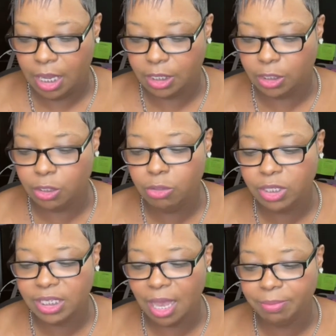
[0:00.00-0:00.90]
Do
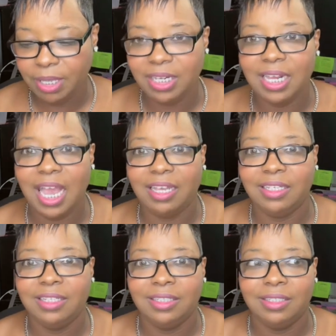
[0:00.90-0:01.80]
something that
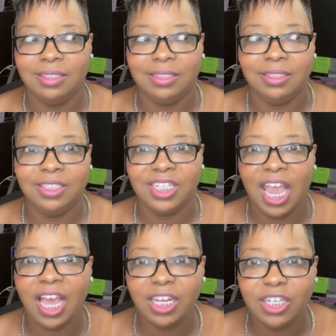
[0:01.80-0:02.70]

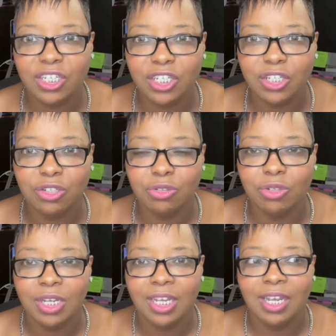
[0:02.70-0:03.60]
challenges you
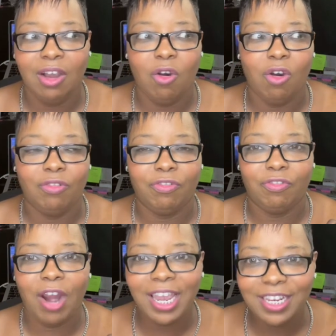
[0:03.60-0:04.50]
or
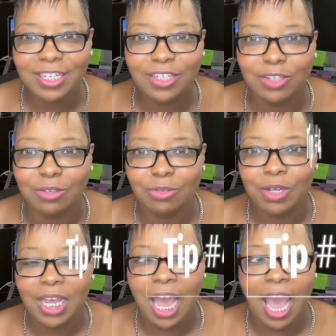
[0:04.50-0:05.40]
frightens you. I